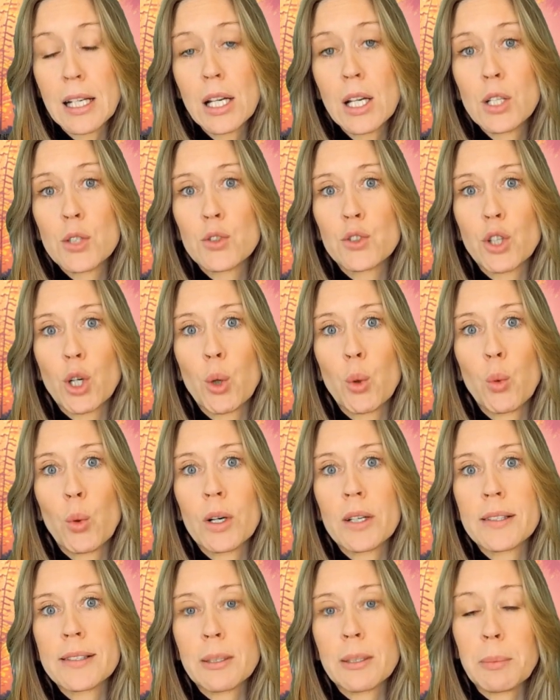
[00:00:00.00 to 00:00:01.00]
So
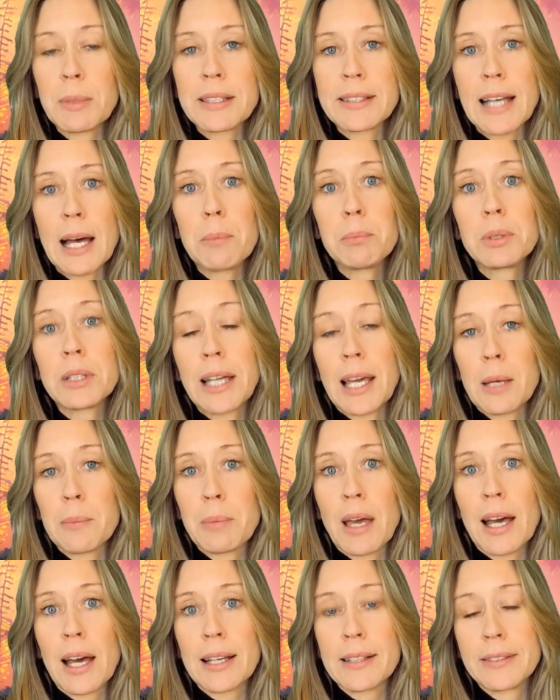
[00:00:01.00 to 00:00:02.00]
some example
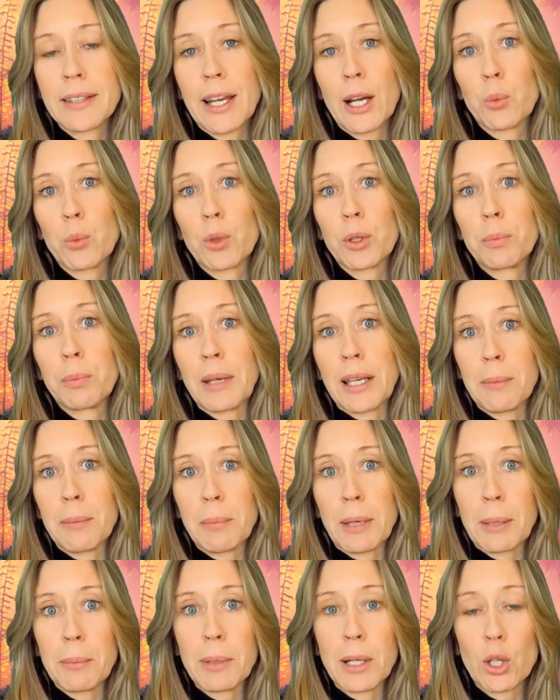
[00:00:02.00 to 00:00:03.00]
KPIs here would be
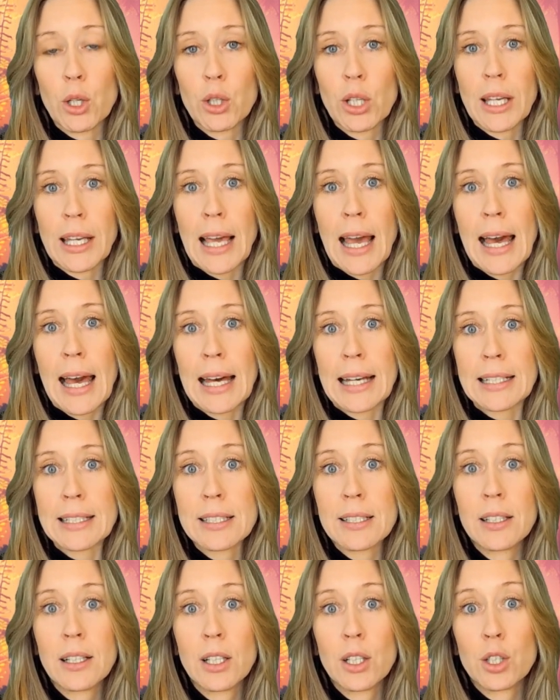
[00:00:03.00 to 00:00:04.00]
maybe looking at
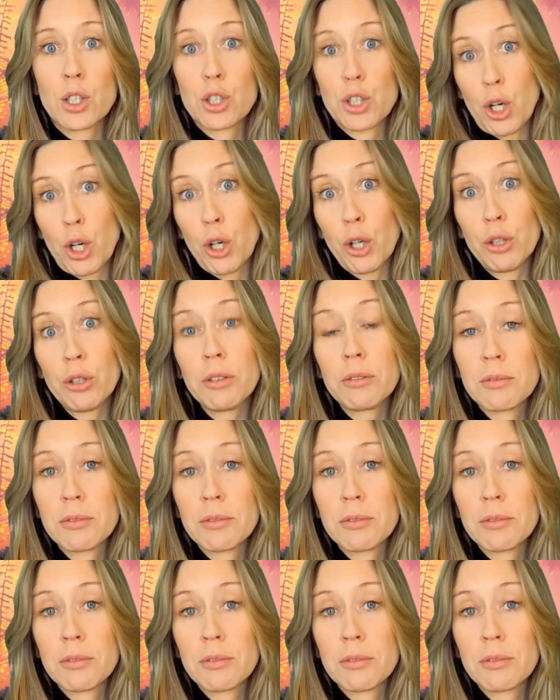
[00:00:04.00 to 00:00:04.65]
churn.